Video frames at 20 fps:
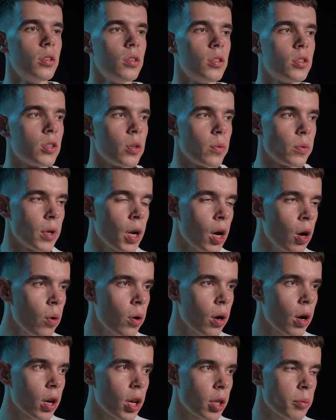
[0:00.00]
So
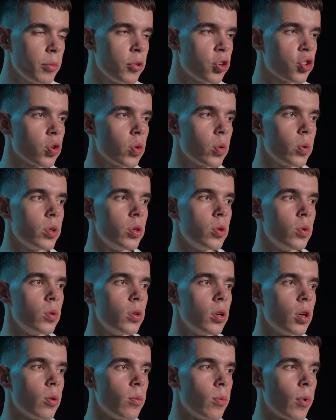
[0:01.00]
now let me show
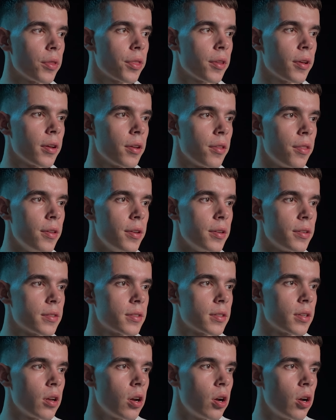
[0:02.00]
you what this